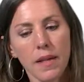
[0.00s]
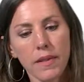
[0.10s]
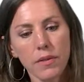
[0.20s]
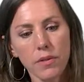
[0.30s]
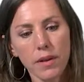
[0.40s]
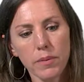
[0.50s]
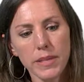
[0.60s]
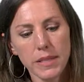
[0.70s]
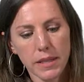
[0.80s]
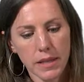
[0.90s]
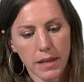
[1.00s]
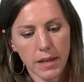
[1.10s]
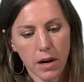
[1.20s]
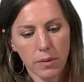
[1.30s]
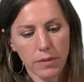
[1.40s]
The other thing we did in
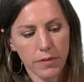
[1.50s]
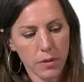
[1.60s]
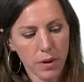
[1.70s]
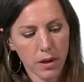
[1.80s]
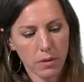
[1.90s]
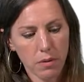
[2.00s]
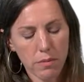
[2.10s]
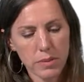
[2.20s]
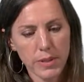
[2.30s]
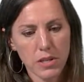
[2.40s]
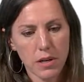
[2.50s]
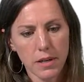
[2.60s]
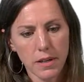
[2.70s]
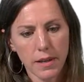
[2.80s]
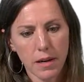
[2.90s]
our review article was we started
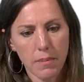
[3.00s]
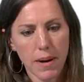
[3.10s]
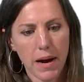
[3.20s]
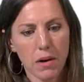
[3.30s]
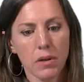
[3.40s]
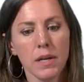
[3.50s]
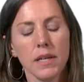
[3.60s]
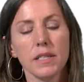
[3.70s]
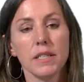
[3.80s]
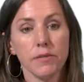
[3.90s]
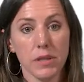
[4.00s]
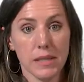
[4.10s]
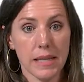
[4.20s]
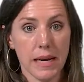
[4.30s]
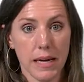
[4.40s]
to think about different
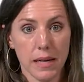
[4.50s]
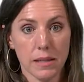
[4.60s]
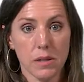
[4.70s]
settings.